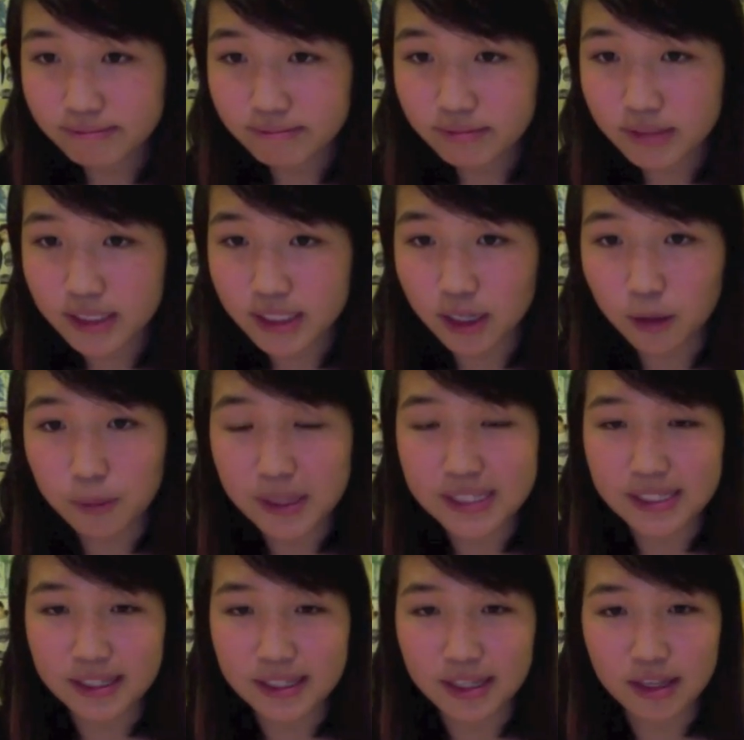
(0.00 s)
So
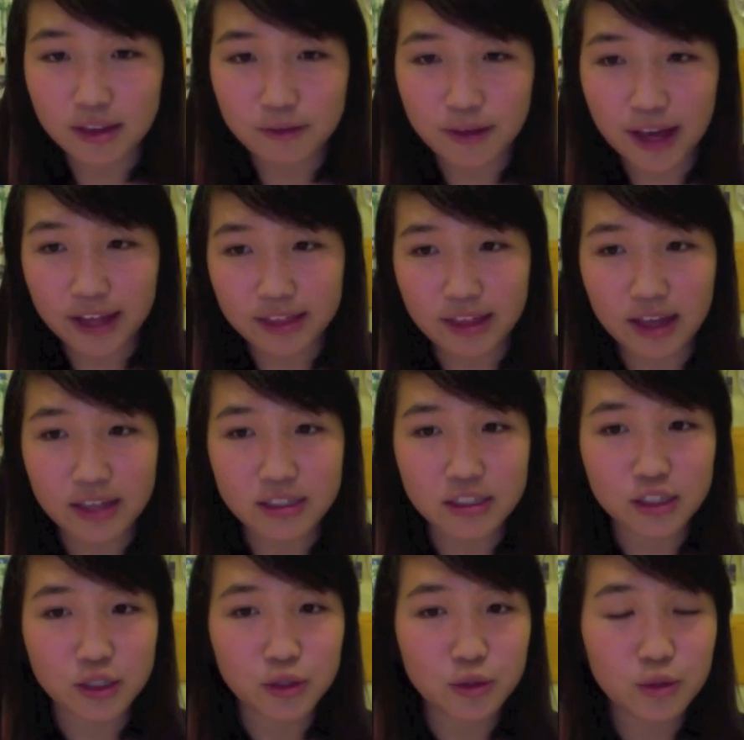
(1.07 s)
basically the fact
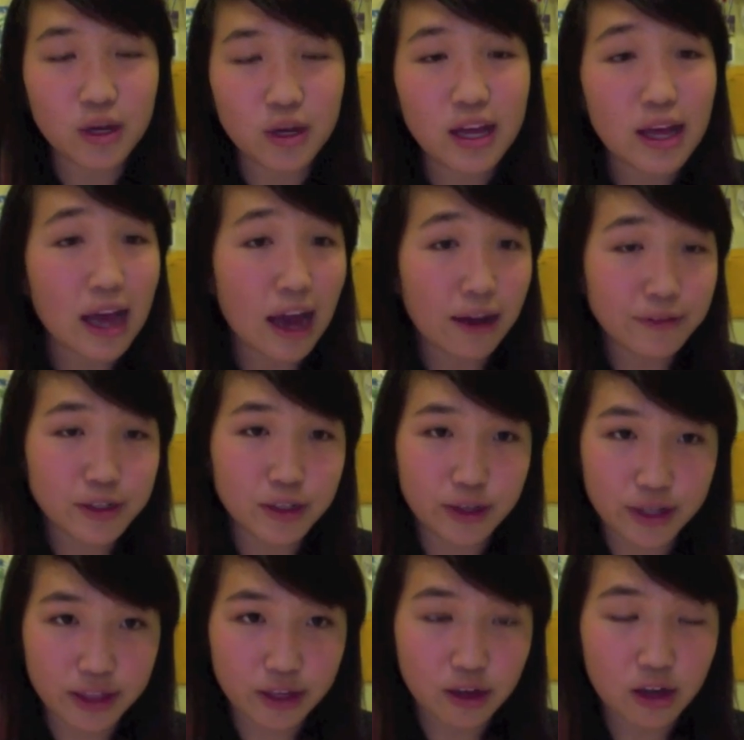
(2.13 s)
that you have to
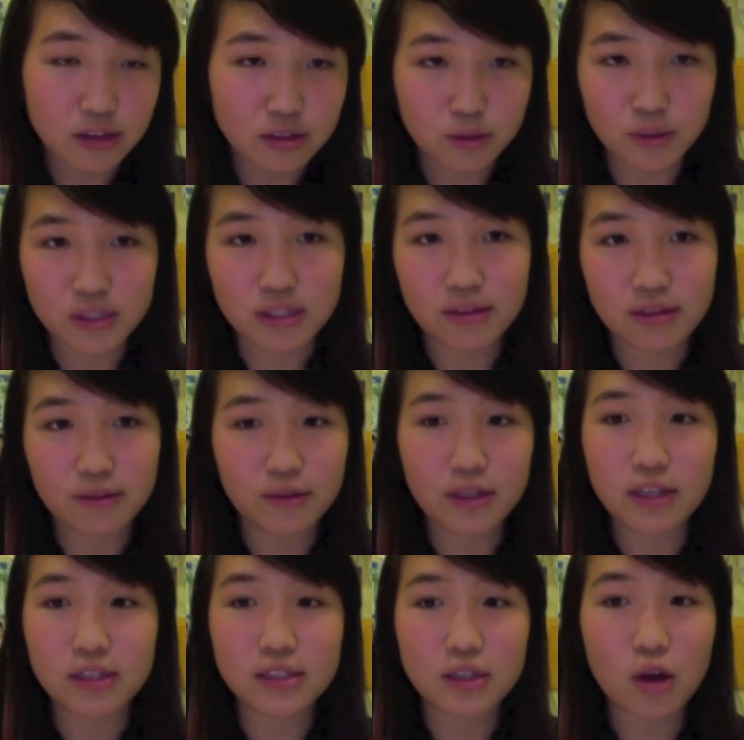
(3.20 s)
look at the
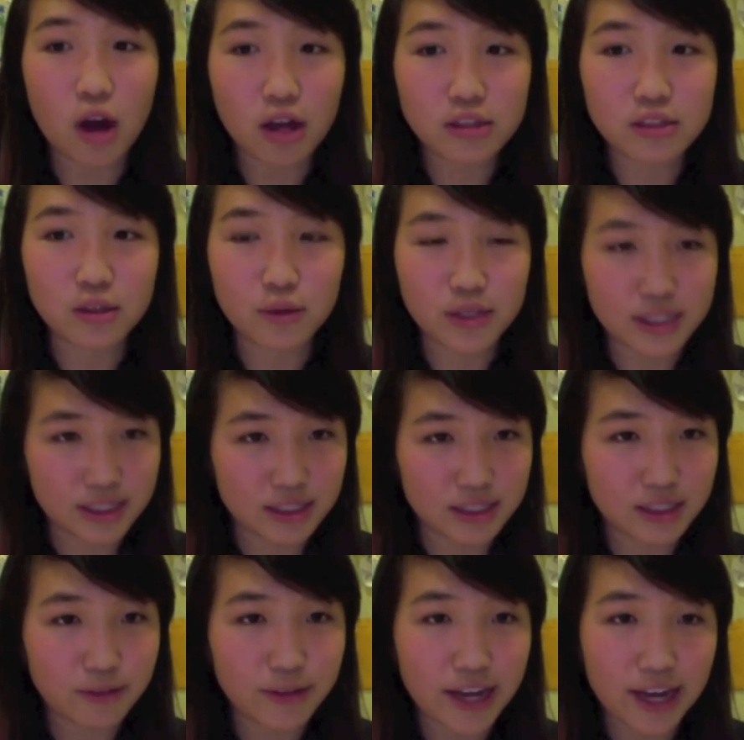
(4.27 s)

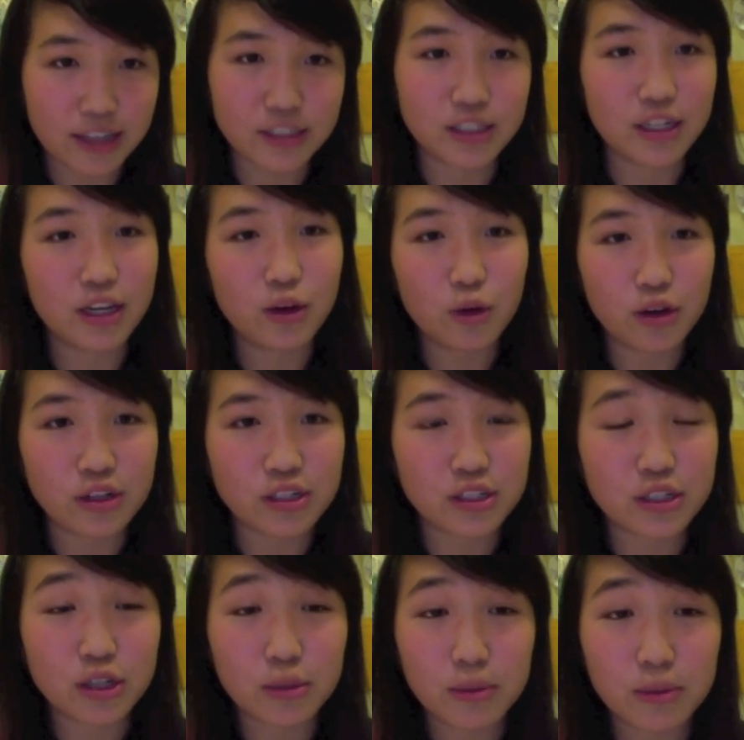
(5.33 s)
consequences of an action in order to
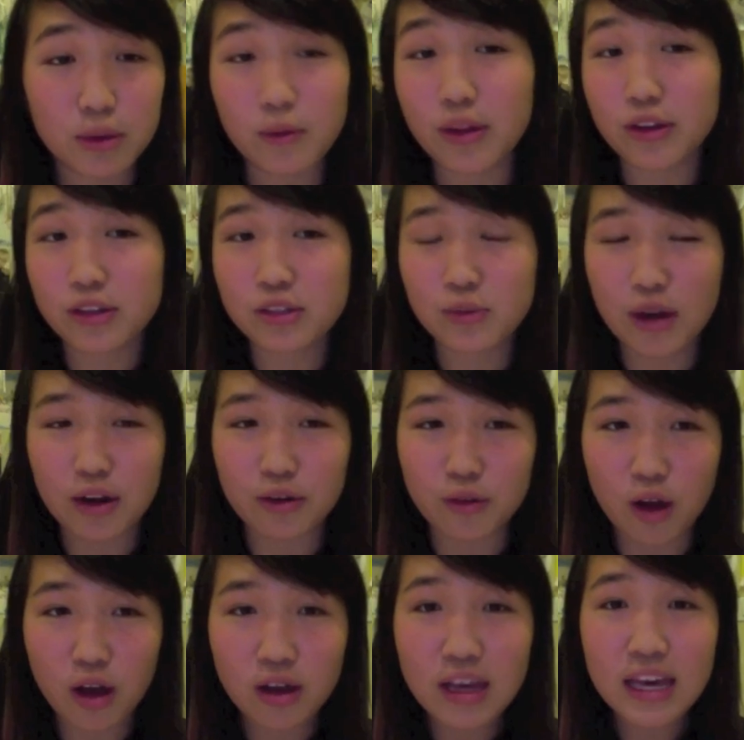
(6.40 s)
determine whether it's right or
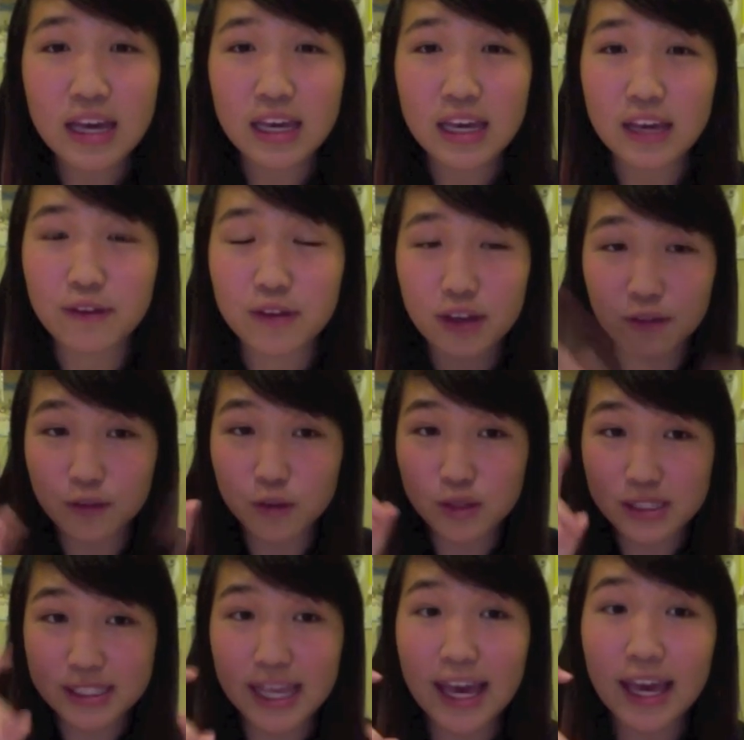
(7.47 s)
wrong. Even if you
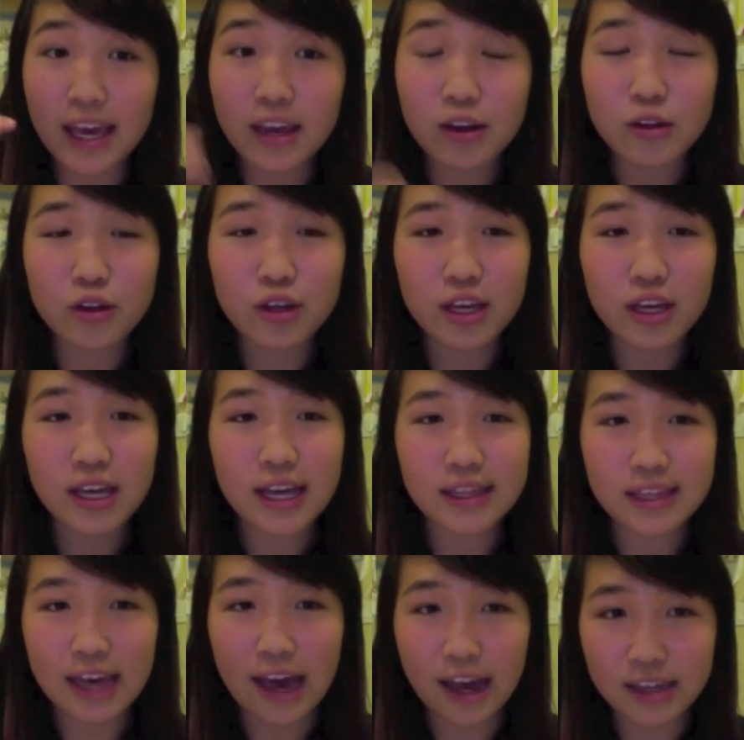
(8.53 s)
say you're looking
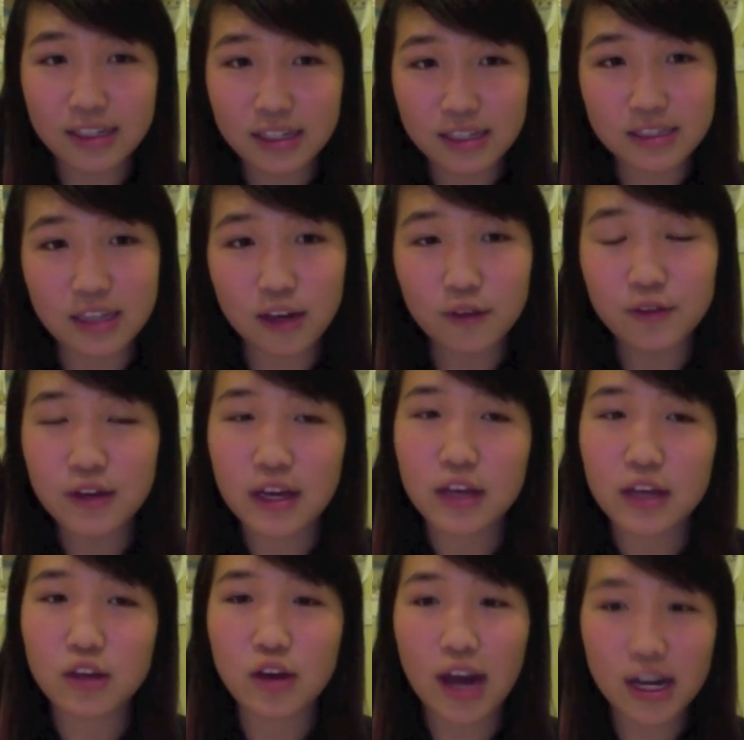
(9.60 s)
at the act in itself,
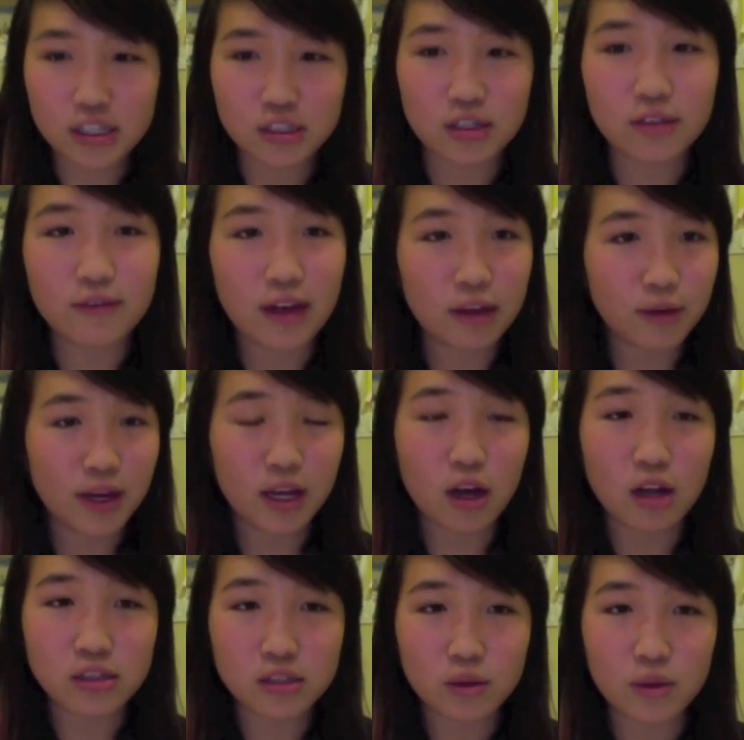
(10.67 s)
you're actually evaluating
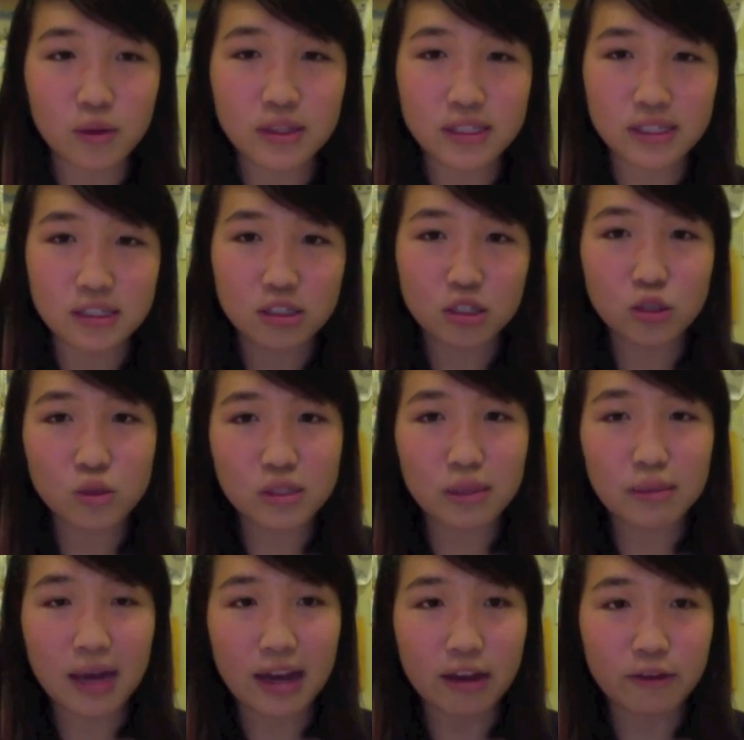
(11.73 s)
consequences to
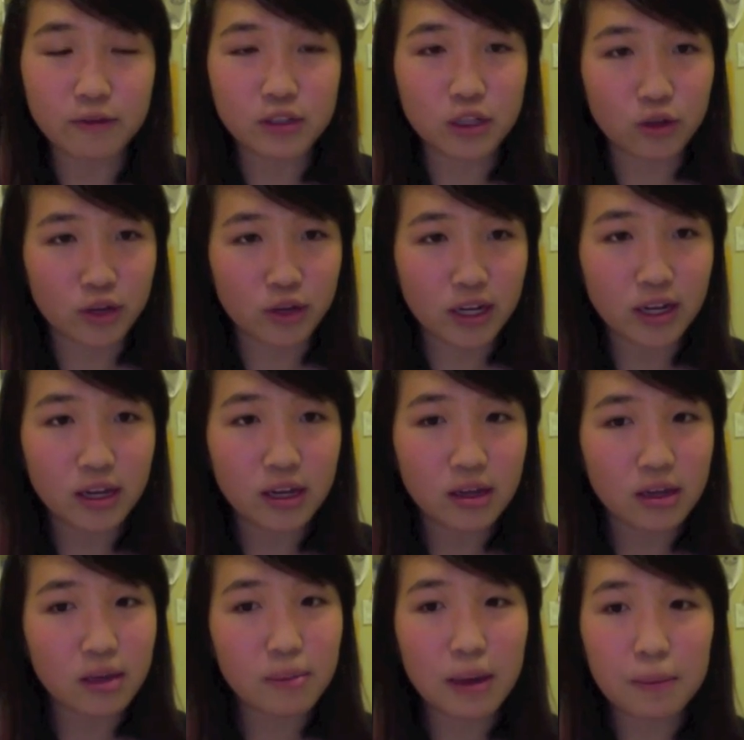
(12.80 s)
some kind of degree.
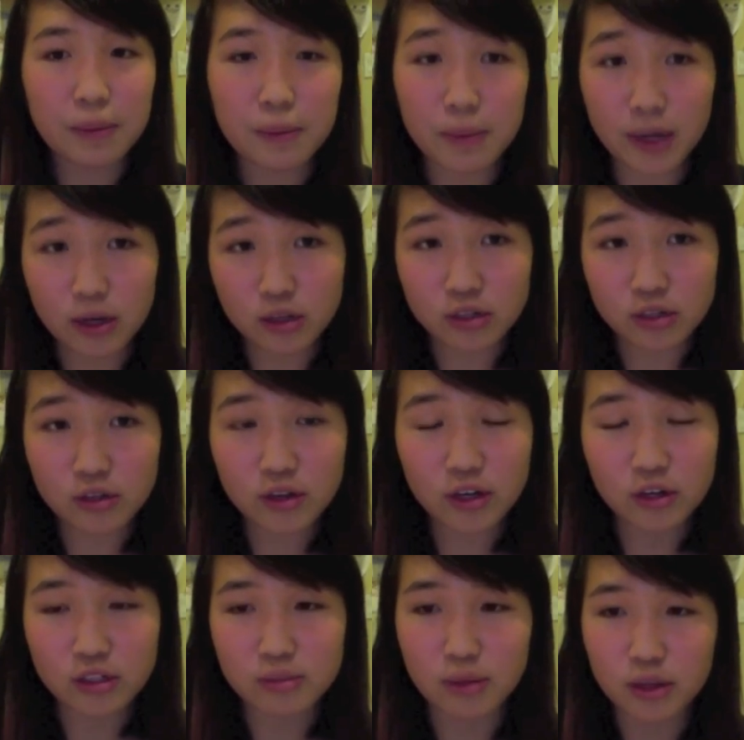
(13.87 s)
It might be a bigger degree
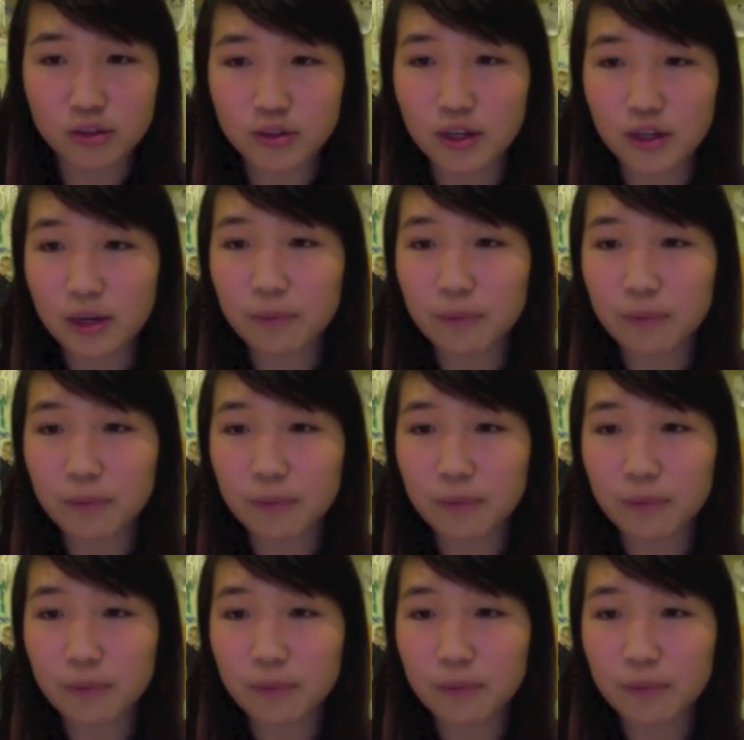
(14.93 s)
or a smaller degree.